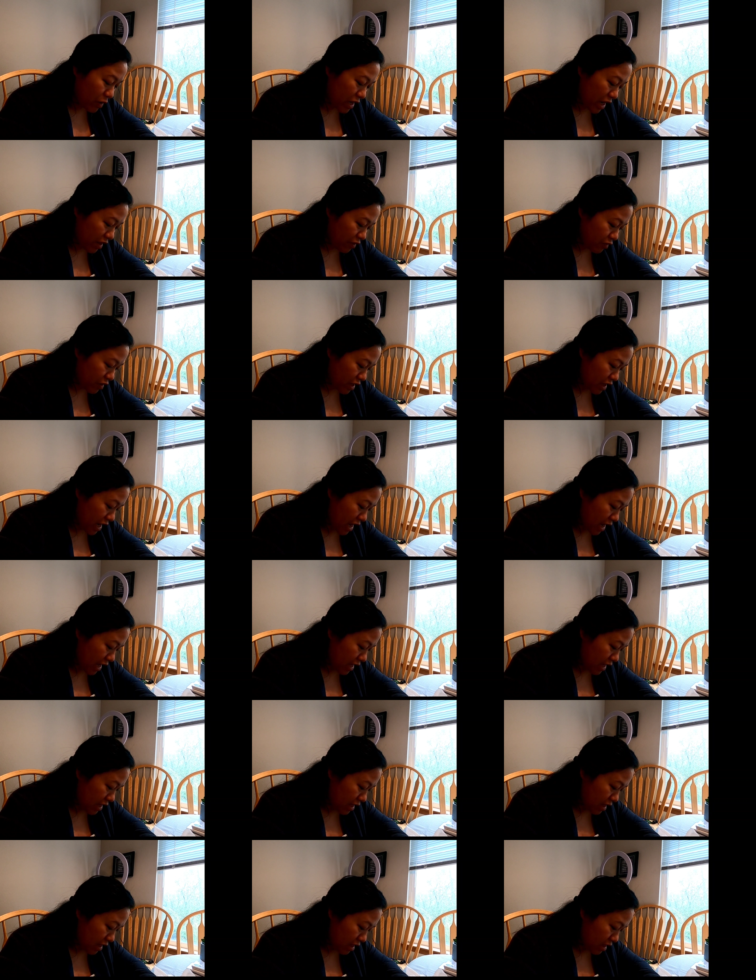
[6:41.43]
one oh
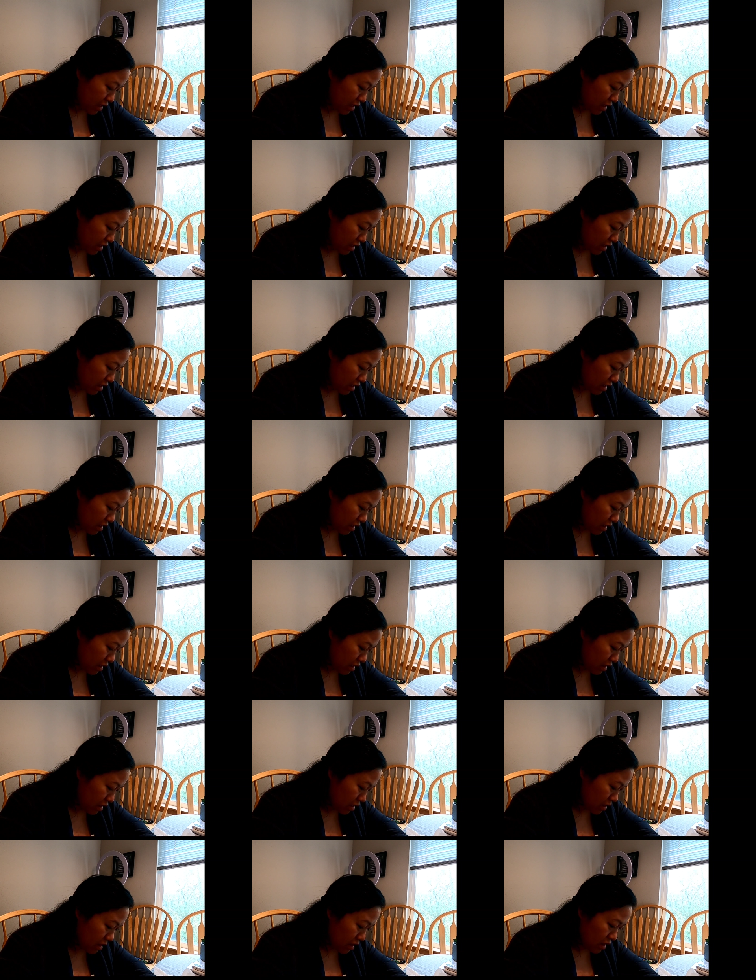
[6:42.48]
nine? one oh
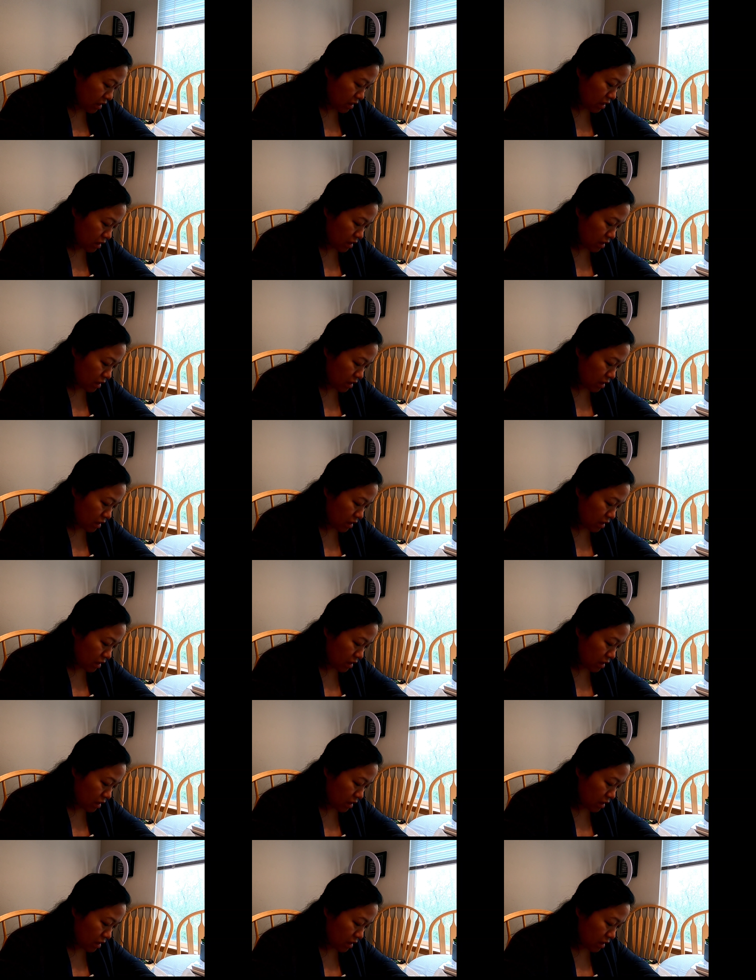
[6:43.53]
three.